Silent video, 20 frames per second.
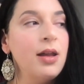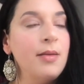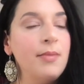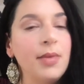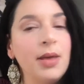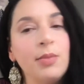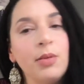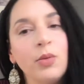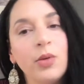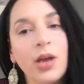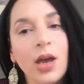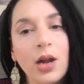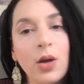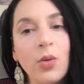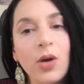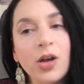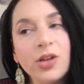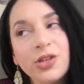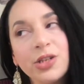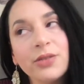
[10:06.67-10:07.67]
Maybe we got to
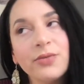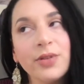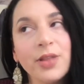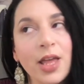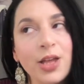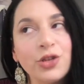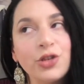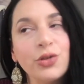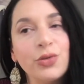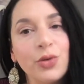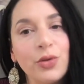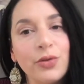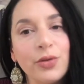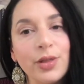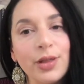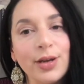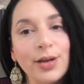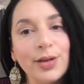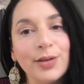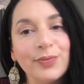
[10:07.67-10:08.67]
watch out for that Jew over
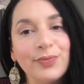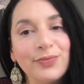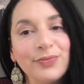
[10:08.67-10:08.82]
there.